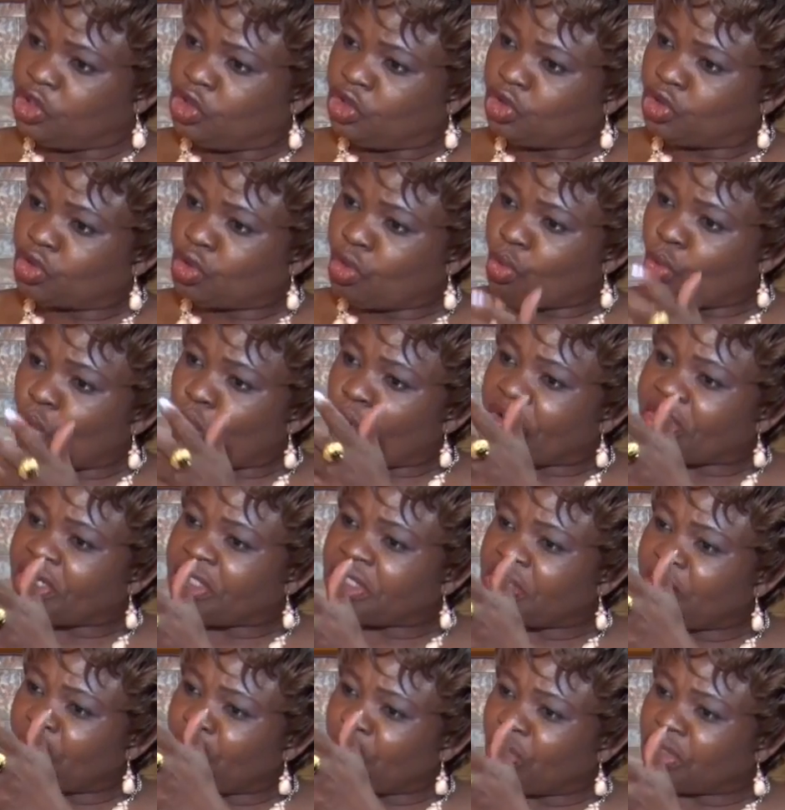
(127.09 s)
So, what
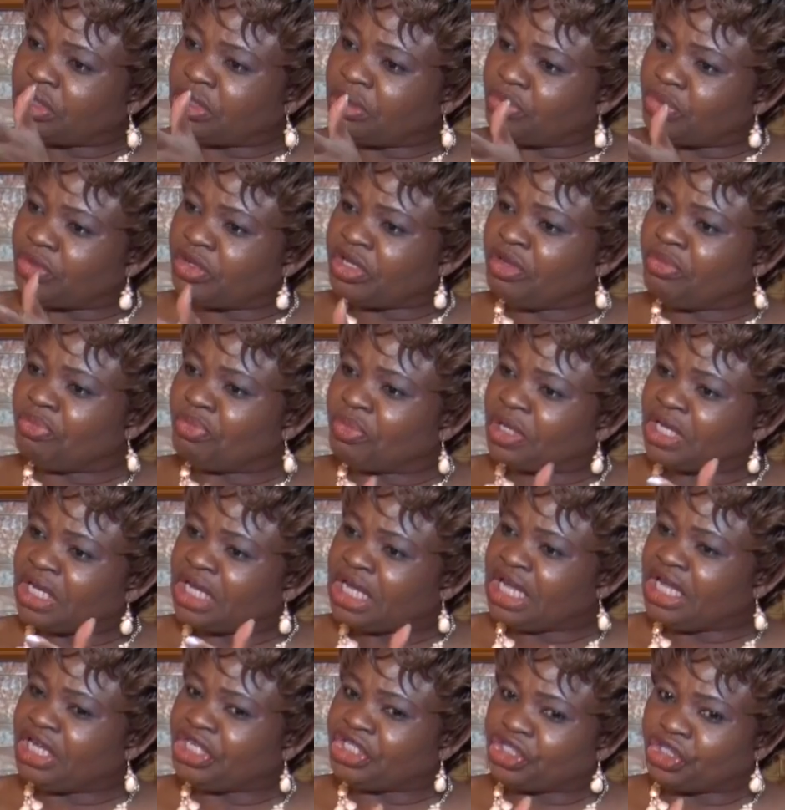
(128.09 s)
is the possible
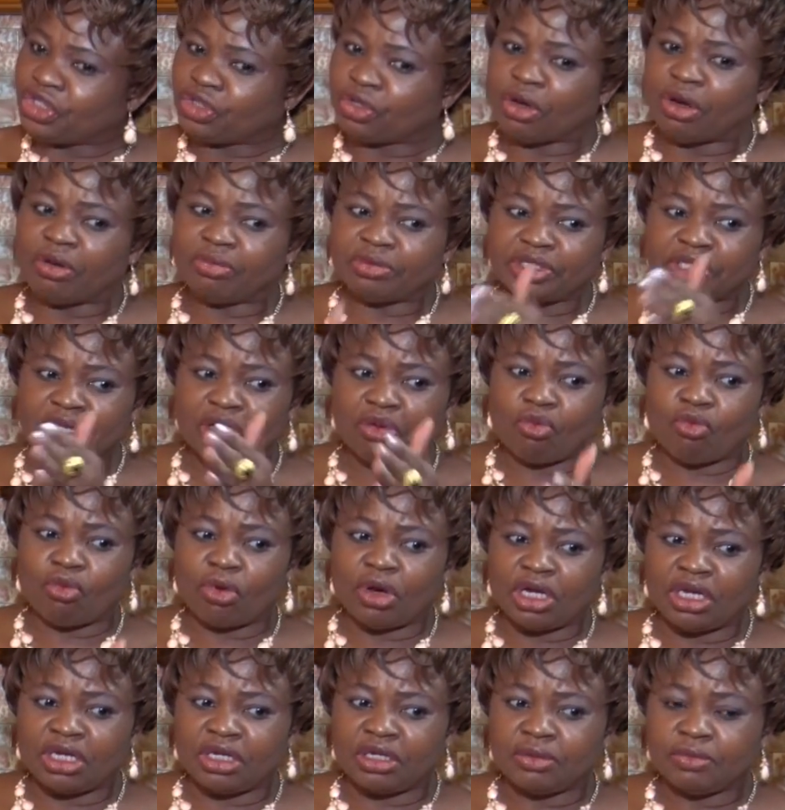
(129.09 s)
implication of
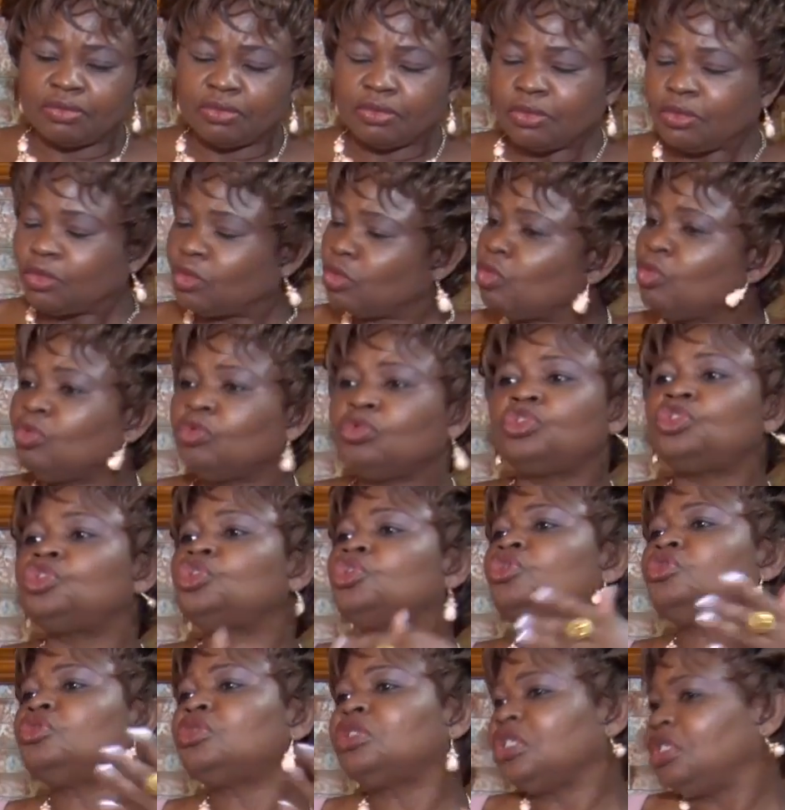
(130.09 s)
someone who
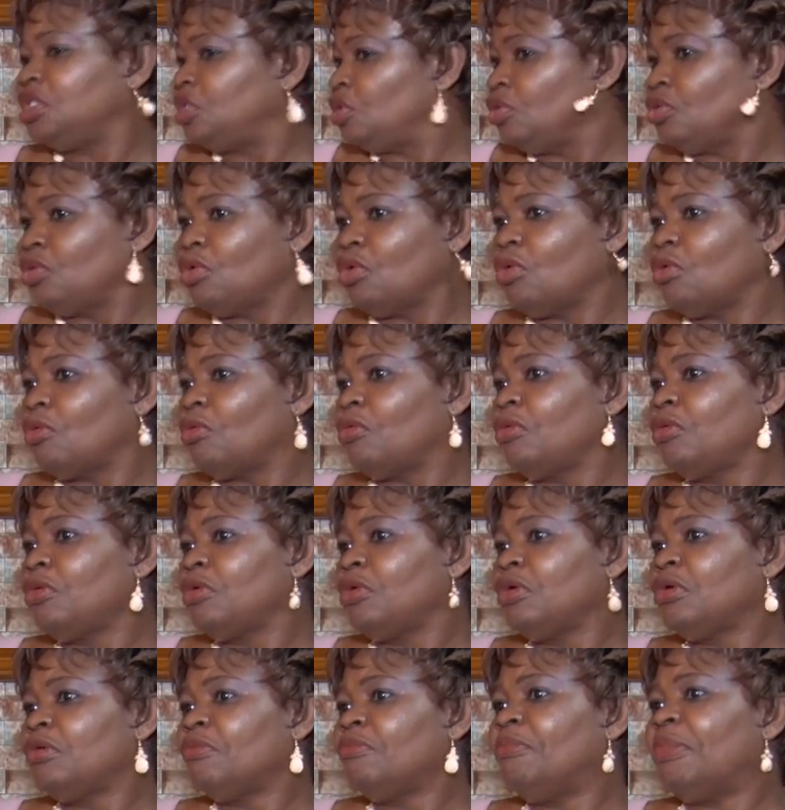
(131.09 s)
chooses to go
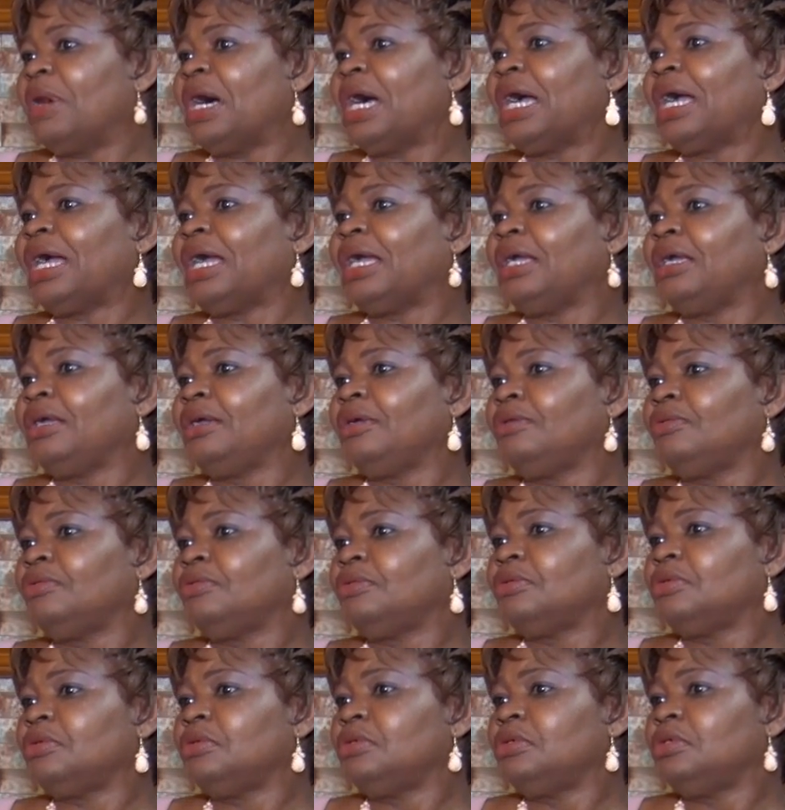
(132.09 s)
buy
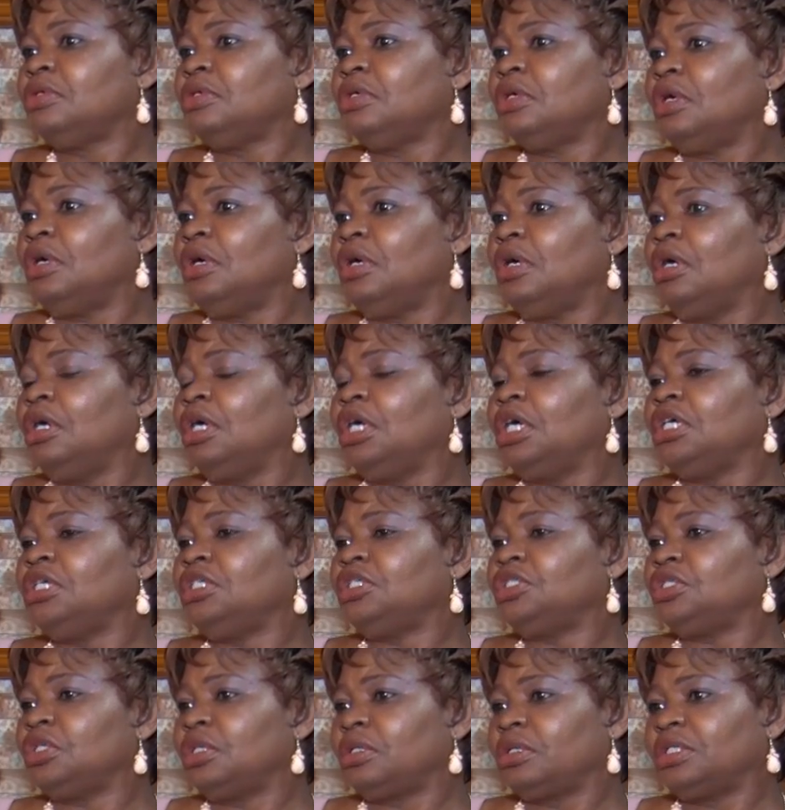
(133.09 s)

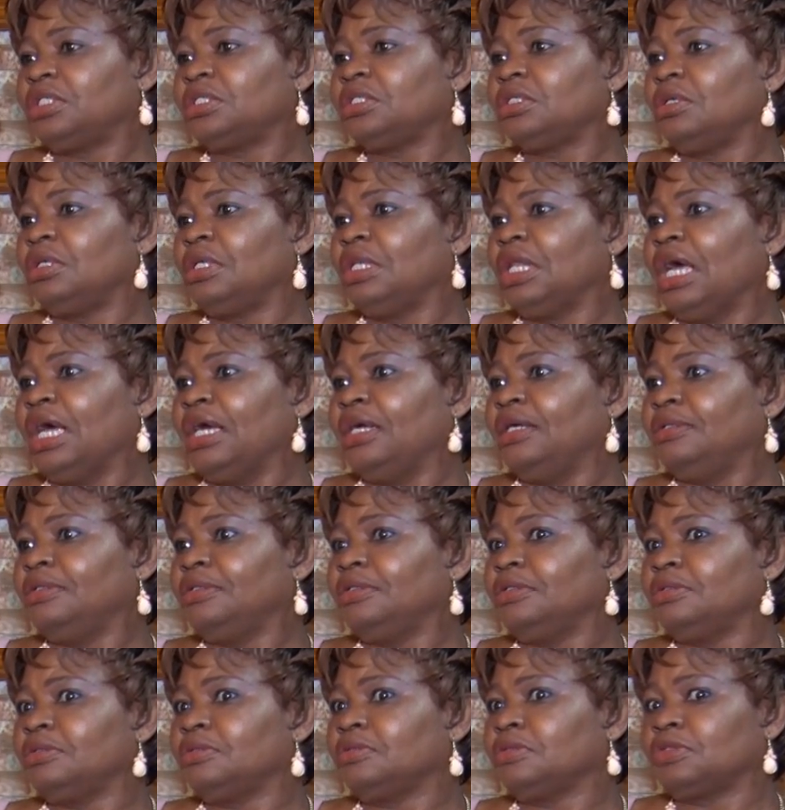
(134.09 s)
insurance online
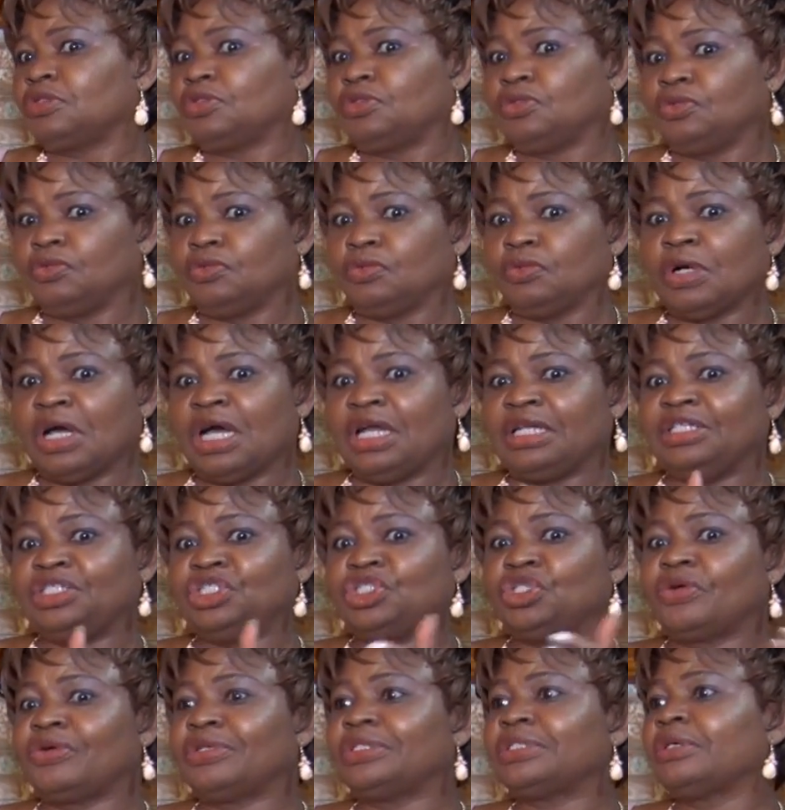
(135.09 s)
to an
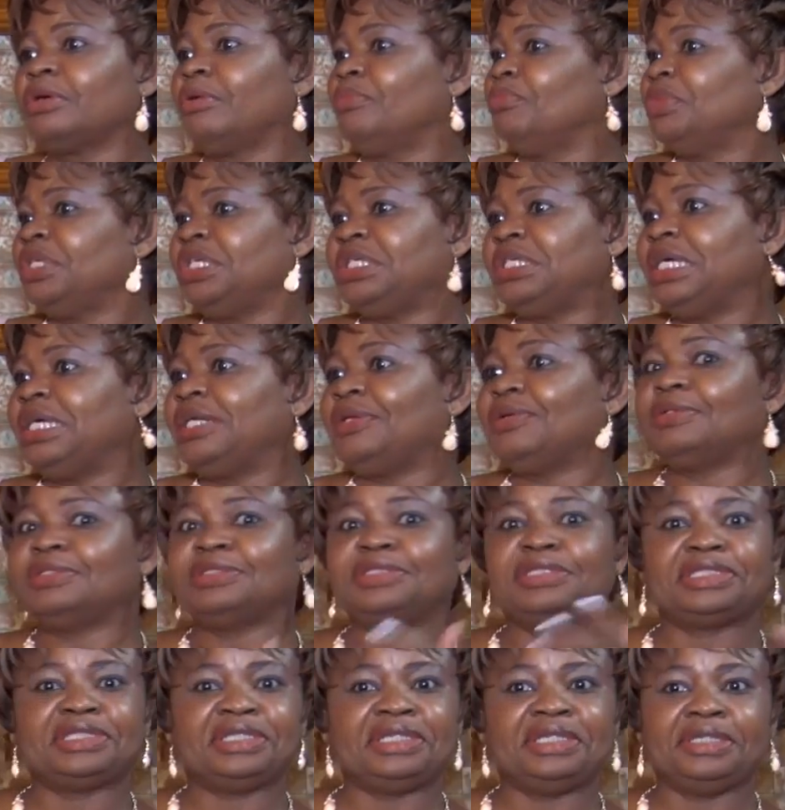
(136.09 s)
insurance company they don't
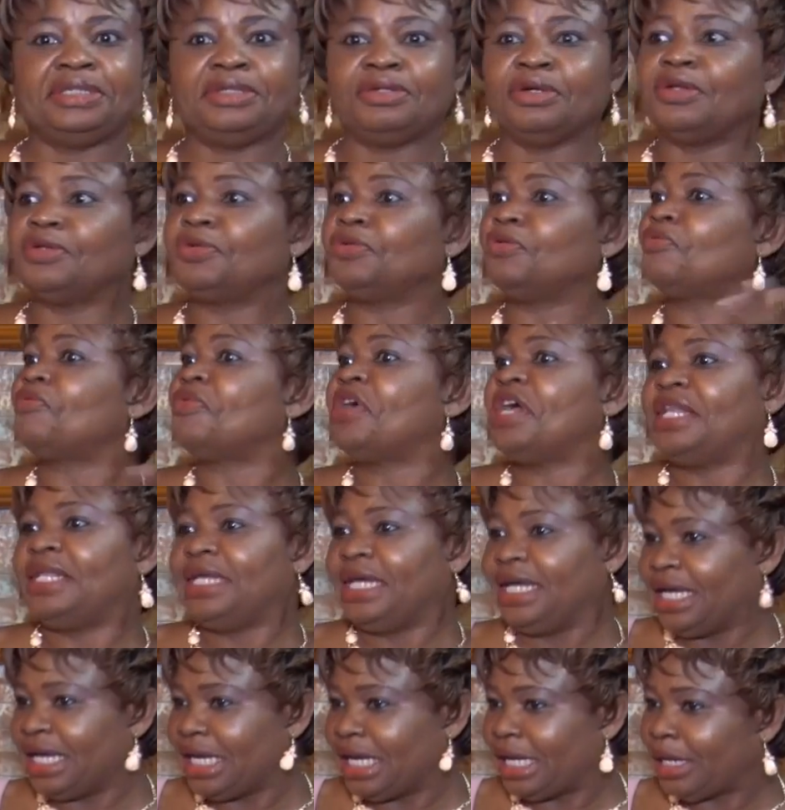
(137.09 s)
see, don't know where
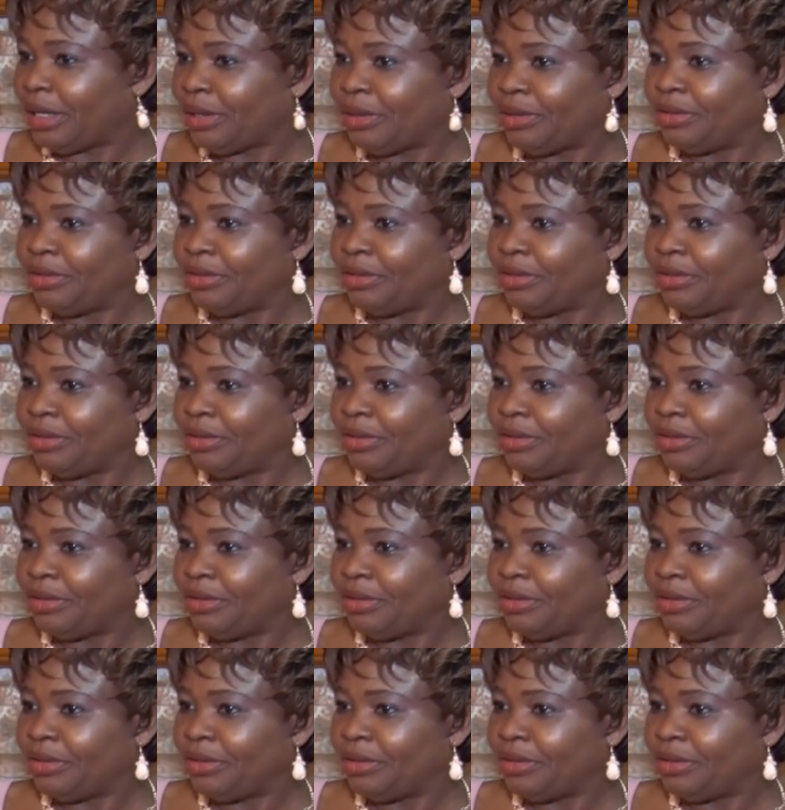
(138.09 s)
they are?